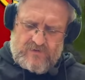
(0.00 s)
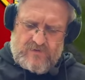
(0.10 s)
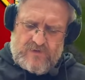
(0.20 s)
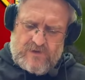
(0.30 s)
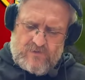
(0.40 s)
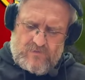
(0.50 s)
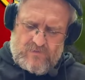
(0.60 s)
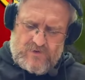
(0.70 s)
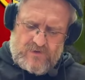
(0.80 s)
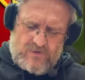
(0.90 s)
that
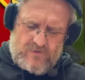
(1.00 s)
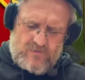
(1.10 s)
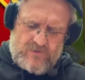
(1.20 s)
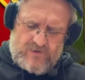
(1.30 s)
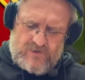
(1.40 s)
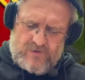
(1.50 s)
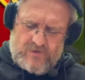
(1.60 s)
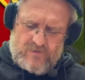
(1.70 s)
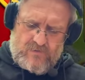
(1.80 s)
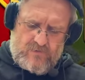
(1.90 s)
one and we'll
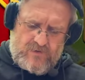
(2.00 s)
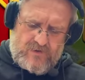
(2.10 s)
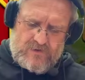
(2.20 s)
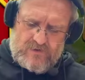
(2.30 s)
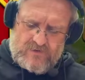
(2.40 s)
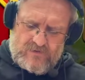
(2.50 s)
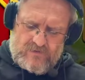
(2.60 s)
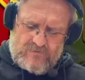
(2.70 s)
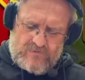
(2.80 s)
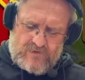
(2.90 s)
go
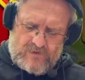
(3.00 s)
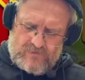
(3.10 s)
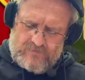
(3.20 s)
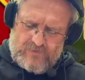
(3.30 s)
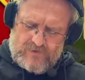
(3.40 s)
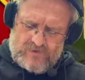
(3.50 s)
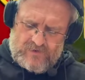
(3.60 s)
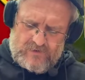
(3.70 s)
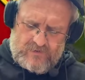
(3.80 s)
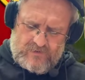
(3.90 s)
with that part
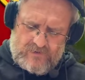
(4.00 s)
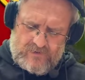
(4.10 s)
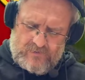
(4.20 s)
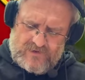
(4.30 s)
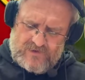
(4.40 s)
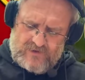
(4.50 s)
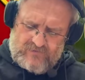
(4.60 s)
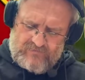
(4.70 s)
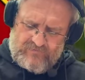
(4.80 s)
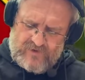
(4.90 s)
there. We'll take the
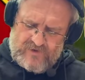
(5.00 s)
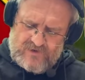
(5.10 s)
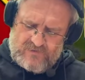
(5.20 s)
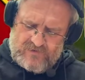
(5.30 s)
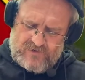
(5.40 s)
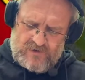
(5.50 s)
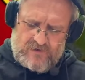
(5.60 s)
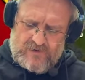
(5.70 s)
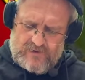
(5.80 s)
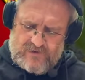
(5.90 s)
fence, we'll take
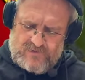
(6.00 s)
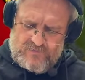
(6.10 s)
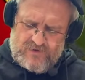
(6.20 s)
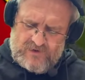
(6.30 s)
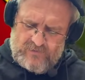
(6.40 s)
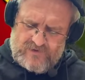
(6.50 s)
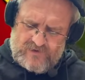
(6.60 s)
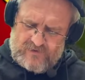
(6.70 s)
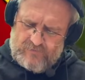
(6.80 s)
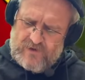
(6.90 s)
the XP, we'll take
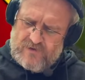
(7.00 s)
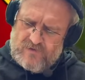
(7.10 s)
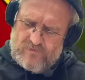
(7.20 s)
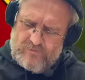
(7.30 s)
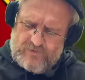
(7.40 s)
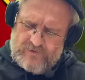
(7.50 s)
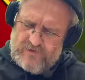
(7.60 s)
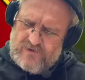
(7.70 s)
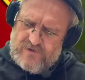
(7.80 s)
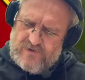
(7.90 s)
the puzzle
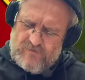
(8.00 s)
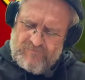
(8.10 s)
piece.